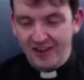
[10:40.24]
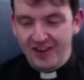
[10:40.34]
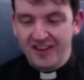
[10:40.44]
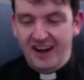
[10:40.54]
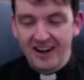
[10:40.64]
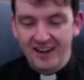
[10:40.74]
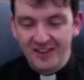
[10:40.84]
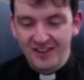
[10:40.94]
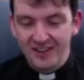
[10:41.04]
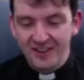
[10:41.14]
Ireland.
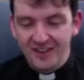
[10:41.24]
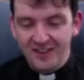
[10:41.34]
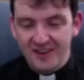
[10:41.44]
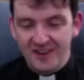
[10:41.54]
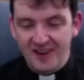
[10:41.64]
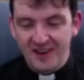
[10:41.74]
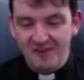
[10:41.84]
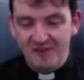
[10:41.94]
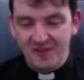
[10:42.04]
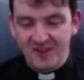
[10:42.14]

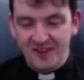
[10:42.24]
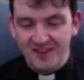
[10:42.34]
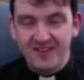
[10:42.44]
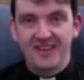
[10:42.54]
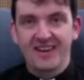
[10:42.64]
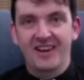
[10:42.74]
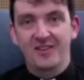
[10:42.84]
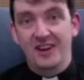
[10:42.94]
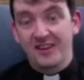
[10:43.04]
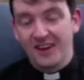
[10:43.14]
So it's
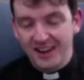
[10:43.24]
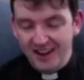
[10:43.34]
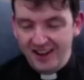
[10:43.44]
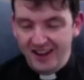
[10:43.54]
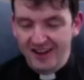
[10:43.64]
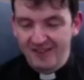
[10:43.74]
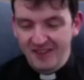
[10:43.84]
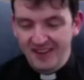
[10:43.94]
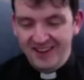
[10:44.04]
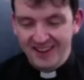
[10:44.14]
really quite
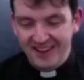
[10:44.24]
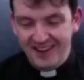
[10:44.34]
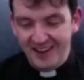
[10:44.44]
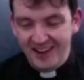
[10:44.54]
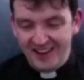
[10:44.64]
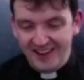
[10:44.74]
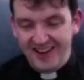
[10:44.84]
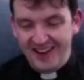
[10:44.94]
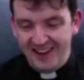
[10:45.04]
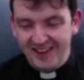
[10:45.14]

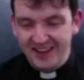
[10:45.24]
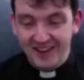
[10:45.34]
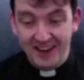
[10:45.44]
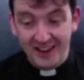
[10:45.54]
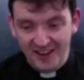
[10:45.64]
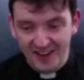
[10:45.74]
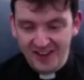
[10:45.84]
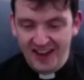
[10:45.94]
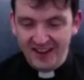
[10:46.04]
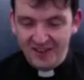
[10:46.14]
great take on
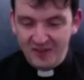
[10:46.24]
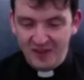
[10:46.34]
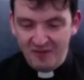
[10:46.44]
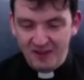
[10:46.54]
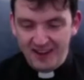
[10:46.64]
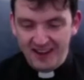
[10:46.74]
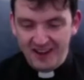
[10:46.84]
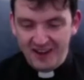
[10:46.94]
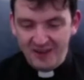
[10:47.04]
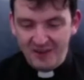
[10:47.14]
that
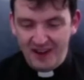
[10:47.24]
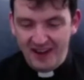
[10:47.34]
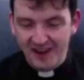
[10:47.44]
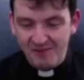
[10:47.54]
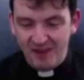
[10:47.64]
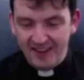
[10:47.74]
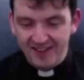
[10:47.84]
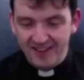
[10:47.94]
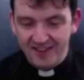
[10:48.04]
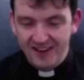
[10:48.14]
particular
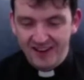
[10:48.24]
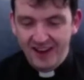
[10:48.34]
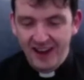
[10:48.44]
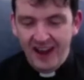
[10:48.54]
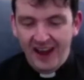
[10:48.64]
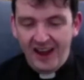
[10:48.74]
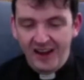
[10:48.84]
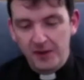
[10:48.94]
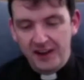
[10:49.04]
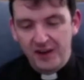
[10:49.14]
passage.
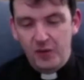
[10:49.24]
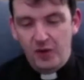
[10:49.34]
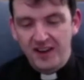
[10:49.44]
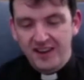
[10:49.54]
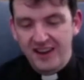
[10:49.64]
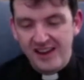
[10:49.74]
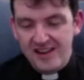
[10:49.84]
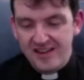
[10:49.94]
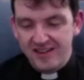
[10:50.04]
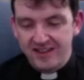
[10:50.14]
What
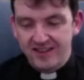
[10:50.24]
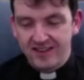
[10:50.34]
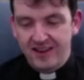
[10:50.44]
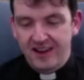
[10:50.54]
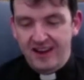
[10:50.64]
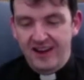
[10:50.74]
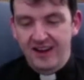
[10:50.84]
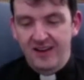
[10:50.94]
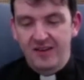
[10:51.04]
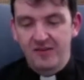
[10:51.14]
is
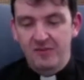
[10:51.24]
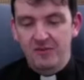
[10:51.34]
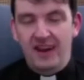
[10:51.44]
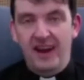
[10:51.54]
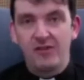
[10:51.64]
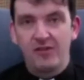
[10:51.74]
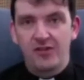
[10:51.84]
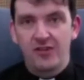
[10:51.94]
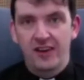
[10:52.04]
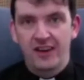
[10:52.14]
life
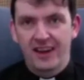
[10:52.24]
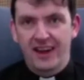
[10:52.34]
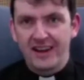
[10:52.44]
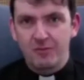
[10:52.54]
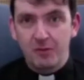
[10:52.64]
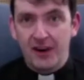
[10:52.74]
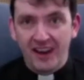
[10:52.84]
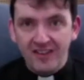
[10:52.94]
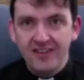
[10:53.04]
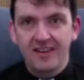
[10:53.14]
like at
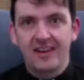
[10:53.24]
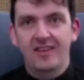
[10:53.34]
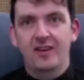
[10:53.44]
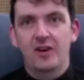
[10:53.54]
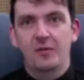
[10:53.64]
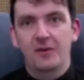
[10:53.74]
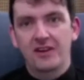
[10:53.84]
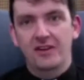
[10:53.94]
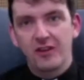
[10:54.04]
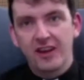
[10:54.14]
present in Ethiopia?
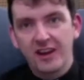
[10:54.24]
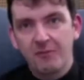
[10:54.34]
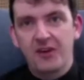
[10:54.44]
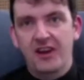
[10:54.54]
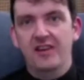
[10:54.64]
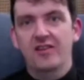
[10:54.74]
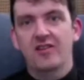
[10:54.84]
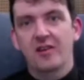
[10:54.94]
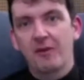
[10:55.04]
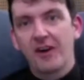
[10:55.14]
Do you have any updates
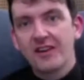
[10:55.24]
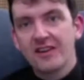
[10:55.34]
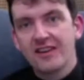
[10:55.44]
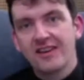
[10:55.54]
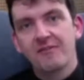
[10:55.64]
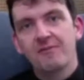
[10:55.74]
about the?